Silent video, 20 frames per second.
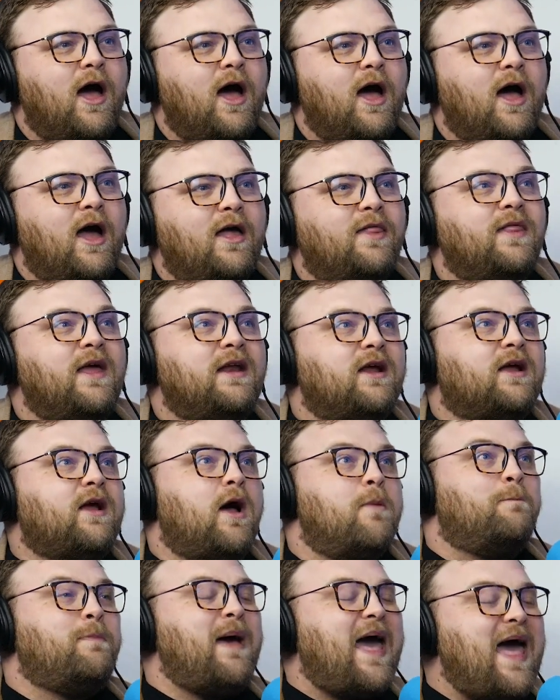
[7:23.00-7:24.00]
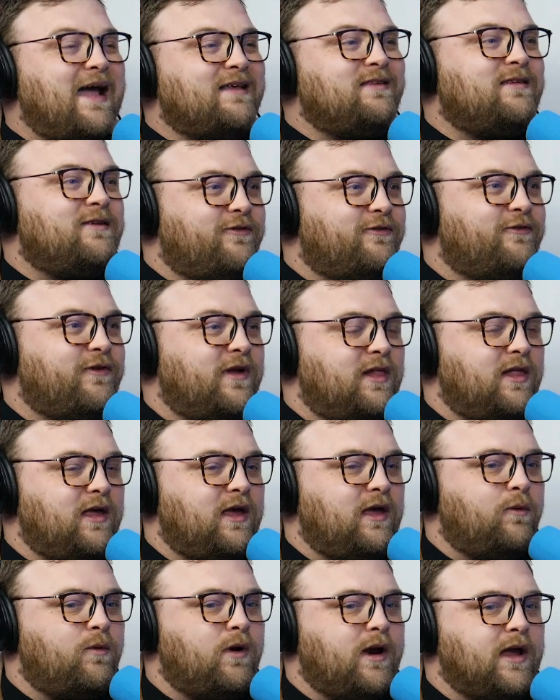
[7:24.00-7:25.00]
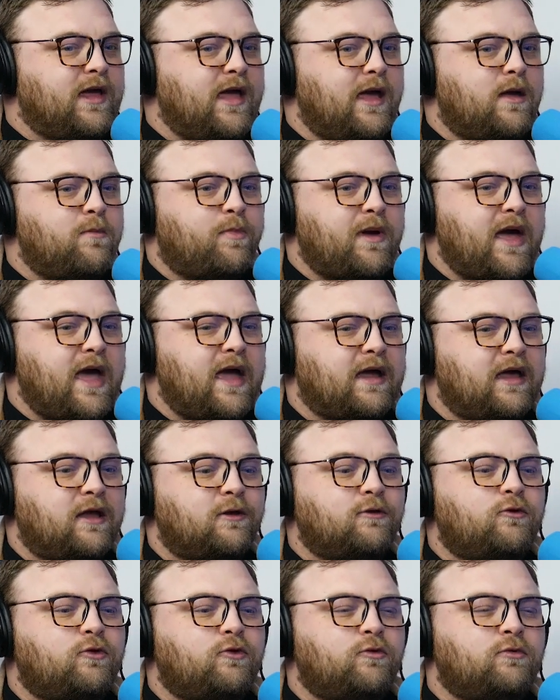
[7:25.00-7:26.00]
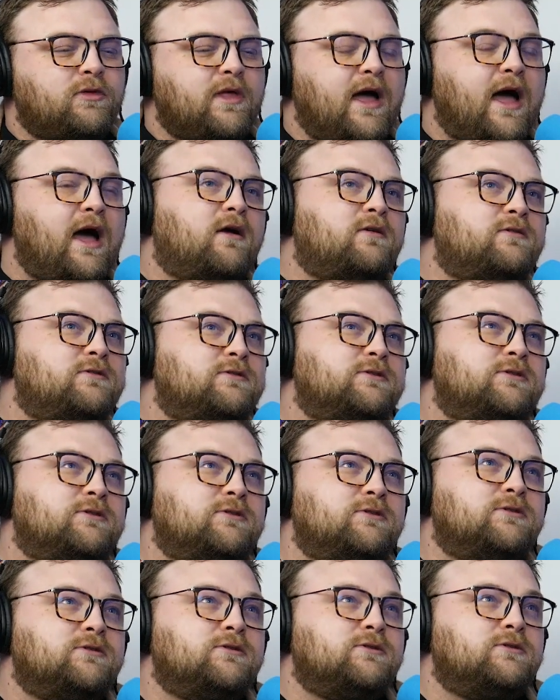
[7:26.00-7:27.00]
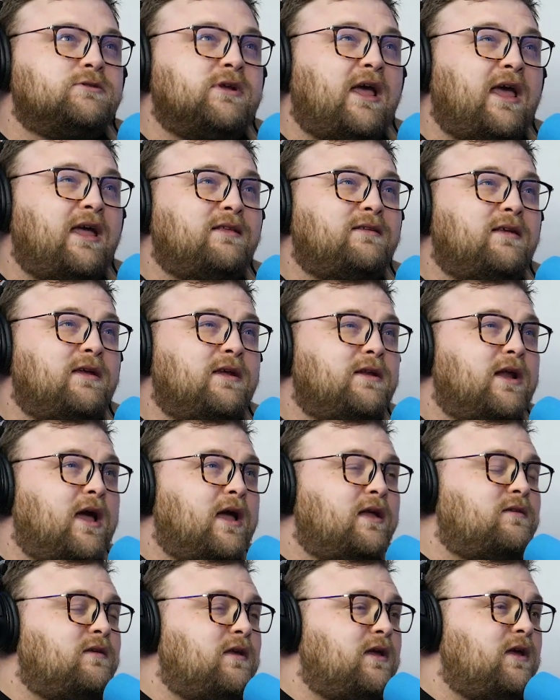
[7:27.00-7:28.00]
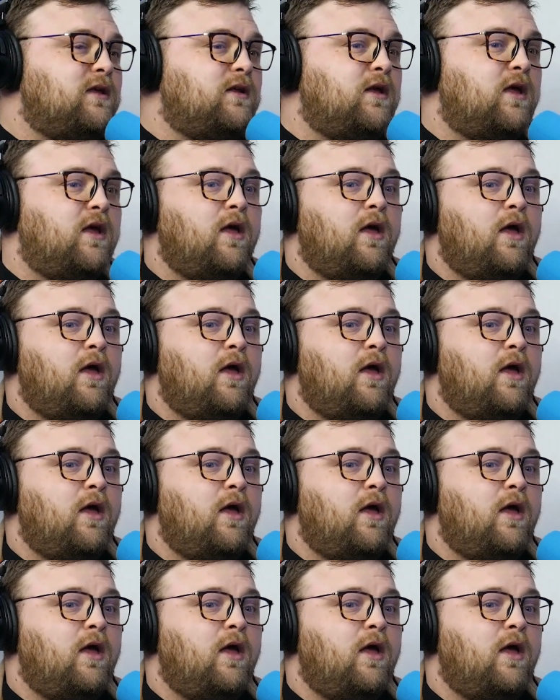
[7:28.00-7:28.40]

And then to come back to Philly when I came back in 2018, 19.